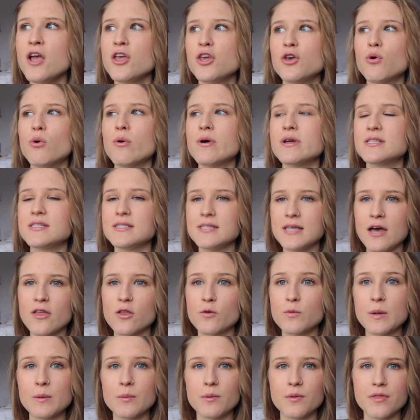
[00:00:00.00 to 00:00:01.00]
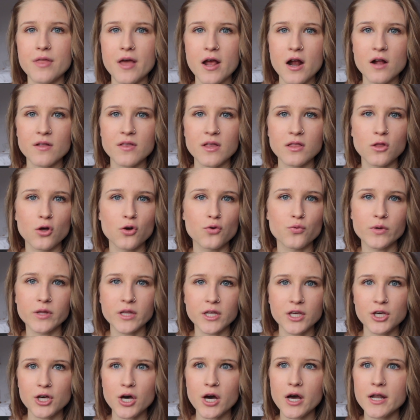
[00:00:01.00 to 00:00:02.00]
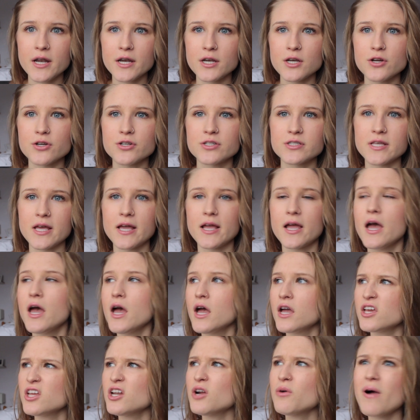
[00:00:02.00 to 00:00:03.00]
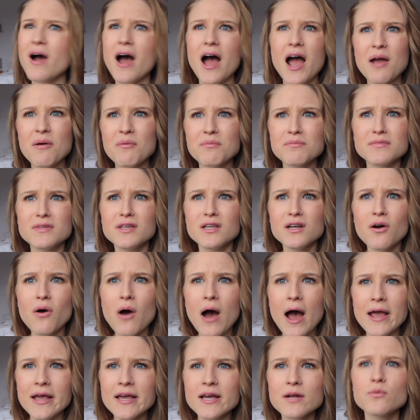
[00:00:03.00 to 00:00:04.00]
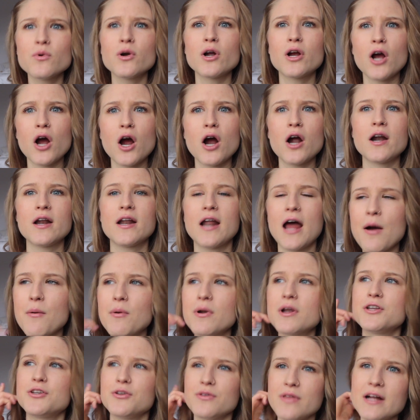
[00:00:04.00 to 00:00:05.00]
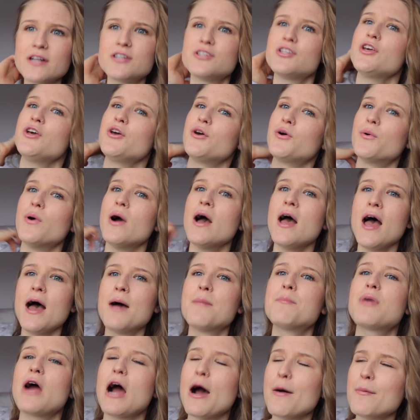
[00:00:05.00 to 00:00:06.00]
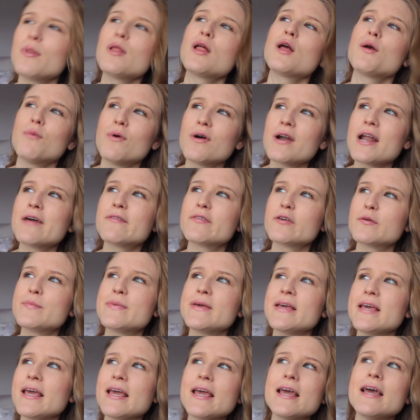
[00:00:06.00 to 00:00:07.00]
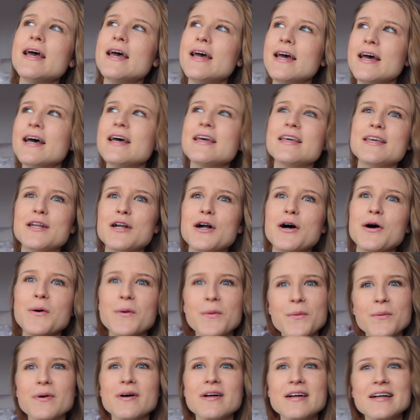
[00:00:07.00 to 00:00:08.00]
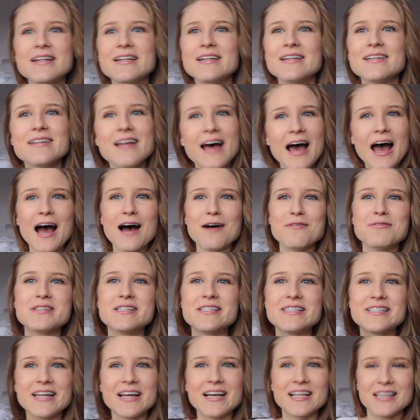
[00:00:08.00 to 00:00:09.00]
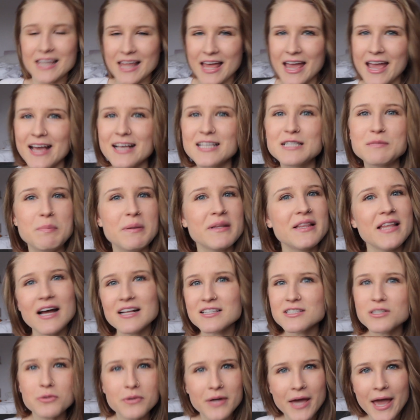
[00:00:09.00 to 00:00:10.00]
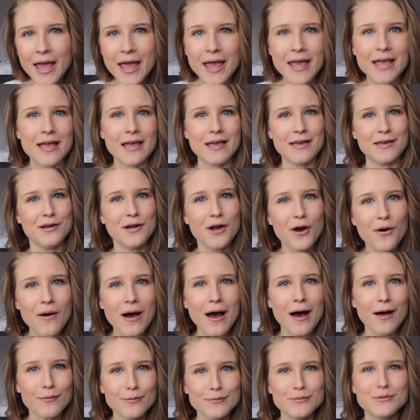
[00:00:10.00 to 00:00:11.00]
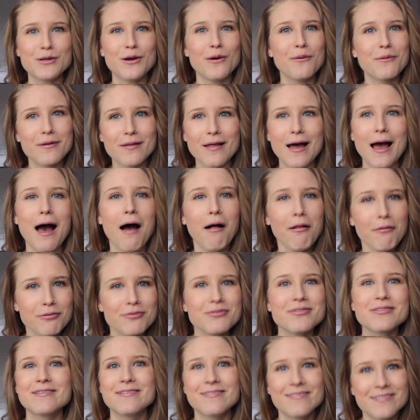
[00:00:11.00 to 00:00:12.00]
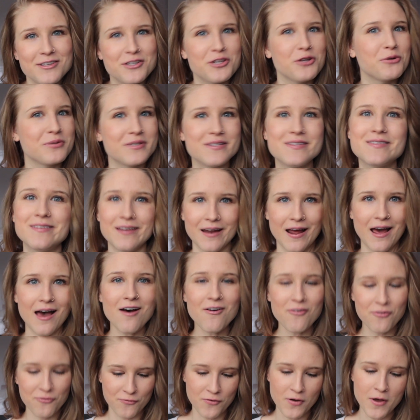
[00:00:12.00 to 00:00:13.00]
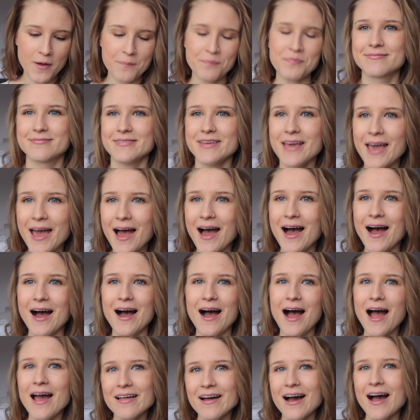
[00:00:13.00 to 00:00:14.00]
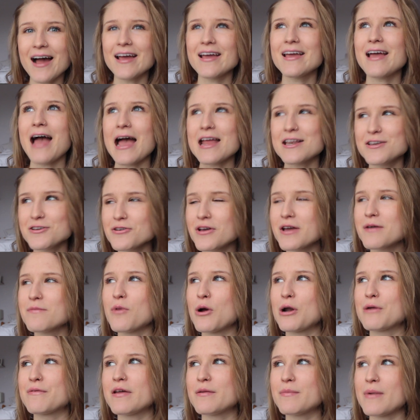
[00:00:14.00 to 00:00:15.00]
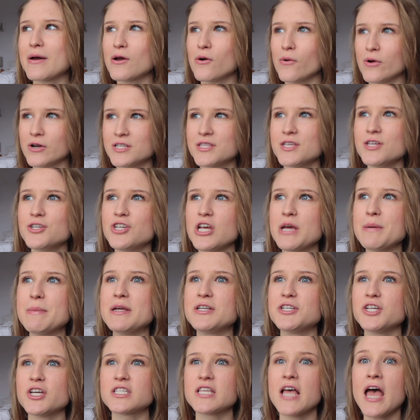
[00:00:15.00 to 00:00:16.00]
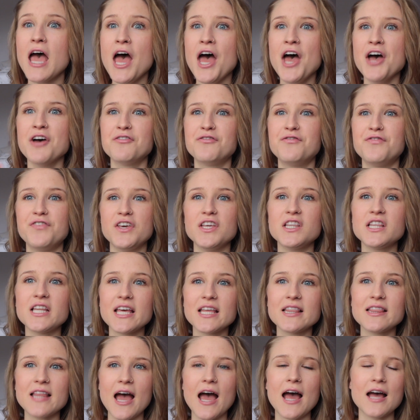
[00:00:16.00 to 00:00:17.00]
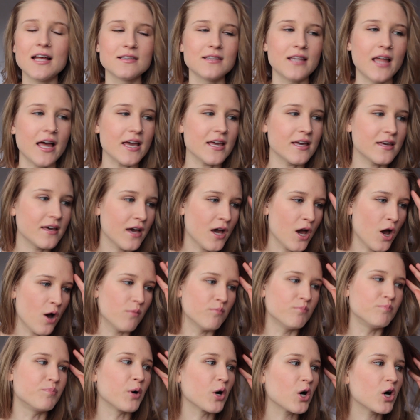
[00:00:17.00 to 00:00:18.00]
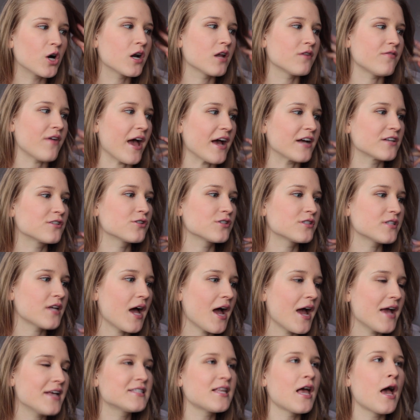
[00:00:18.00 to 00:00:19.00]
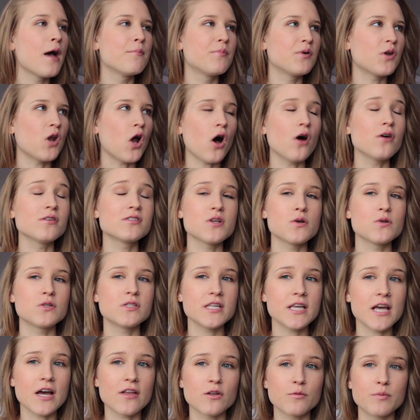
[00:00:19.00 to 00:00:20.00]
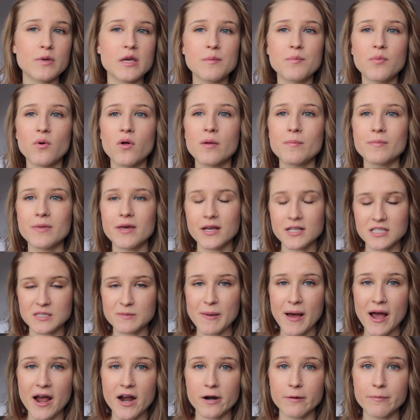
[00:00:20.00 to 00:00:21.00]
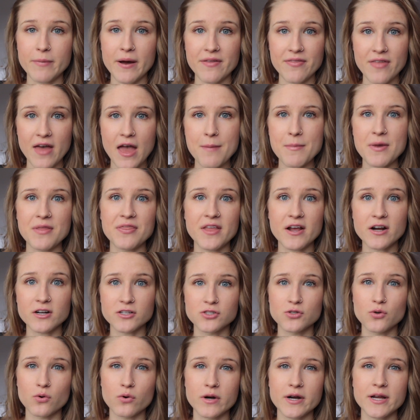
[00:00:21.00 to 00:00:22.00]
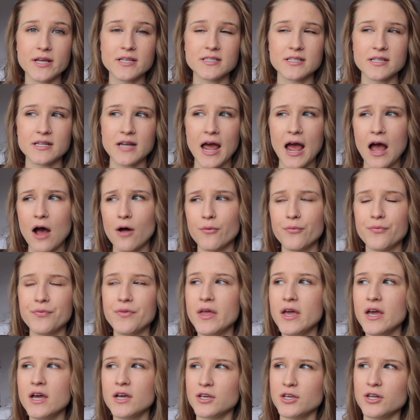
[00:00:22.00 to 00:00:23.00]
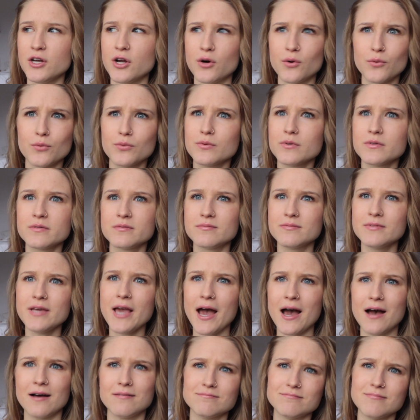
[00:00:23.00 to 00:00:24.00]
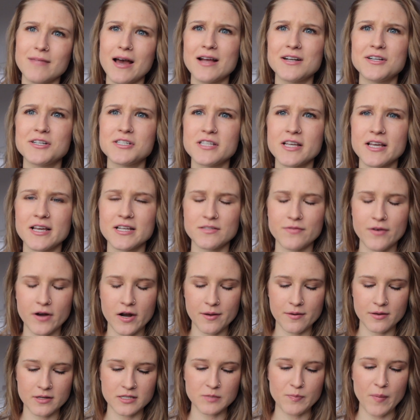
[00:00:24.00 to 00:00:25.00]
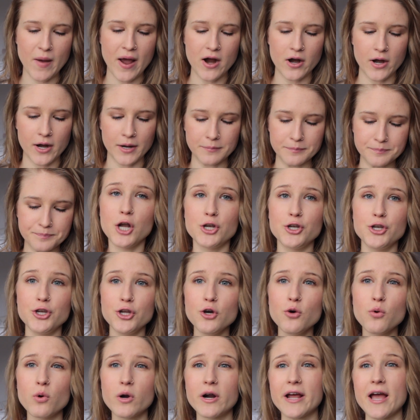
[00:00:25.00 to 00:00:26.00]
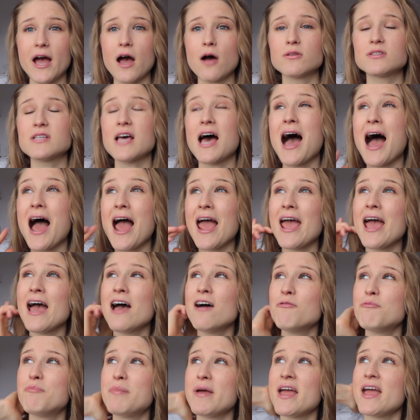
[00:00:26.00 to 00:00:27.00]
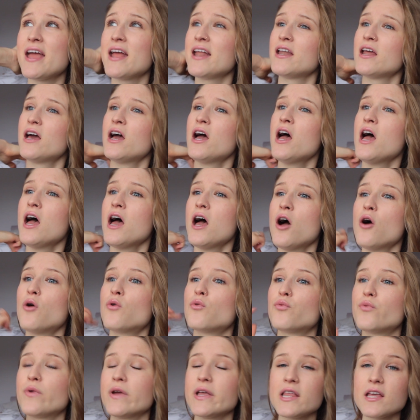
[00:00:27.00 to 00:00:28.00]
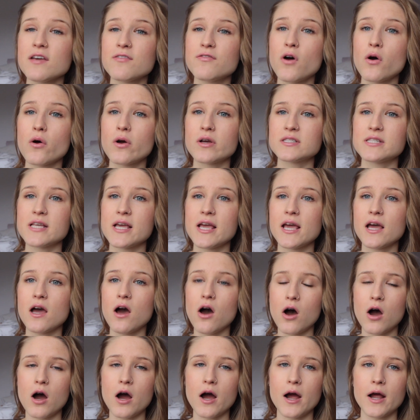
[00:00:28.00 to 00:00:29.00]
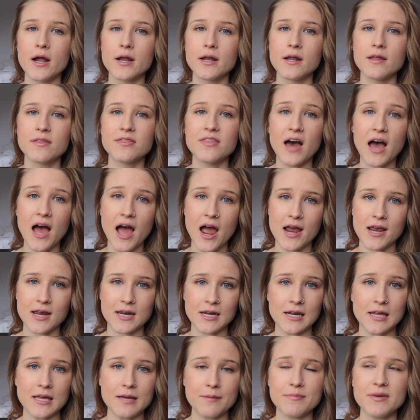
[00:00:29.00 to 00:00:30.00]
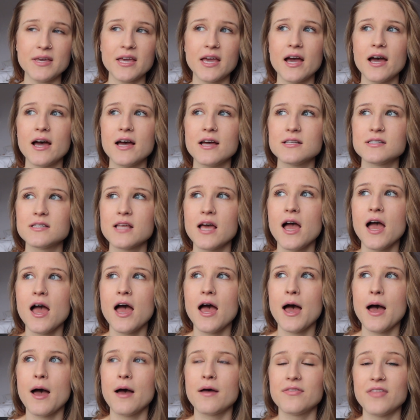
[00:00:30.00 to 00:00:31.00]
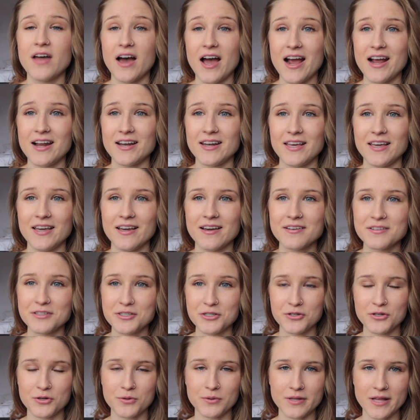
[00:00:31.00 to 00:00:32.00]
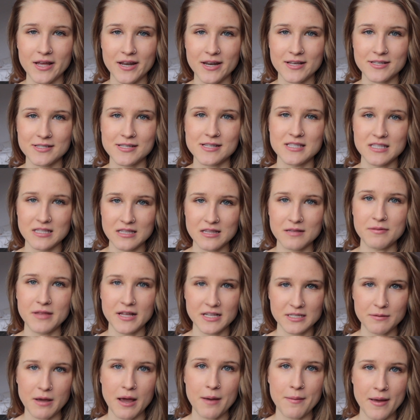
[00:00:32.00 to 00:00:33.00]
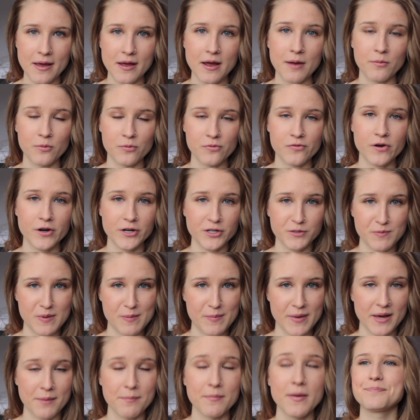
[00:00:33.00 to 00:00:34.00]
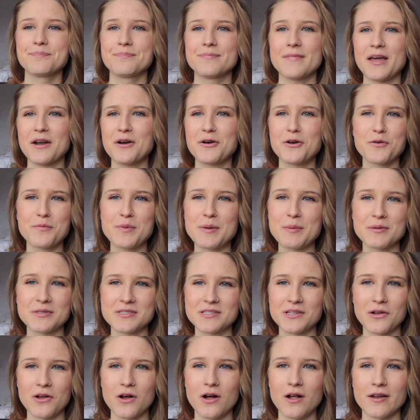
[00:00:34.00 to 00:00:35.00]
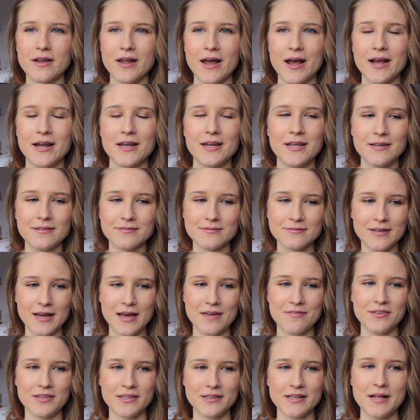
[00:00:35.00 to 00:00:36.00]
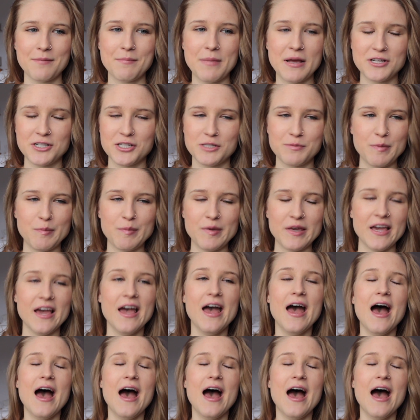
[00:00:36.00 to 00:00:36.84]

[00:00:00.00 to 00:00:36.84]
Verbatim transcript: You always see other people there that look really good and you're just like, you know what, I, you know, I can work hard and I want to do that too. Probably won't ever be, you know, have stick legs, but that's okay. You know, I'll go to, I'll do stuff. Yeah, I, I, I do get motivated by going to the gym and just feeling that like, burn of exercise, but also seeing other people and being inspired by them and their stories and how, you know, yeah, I just think it's very inspiring. New workouts, I have been really focusing on the high knee because the hiney. Do you know what that is? That's that's I'm, referring to my bum. I don't know people still call it a hiney. I feel like that might just be me.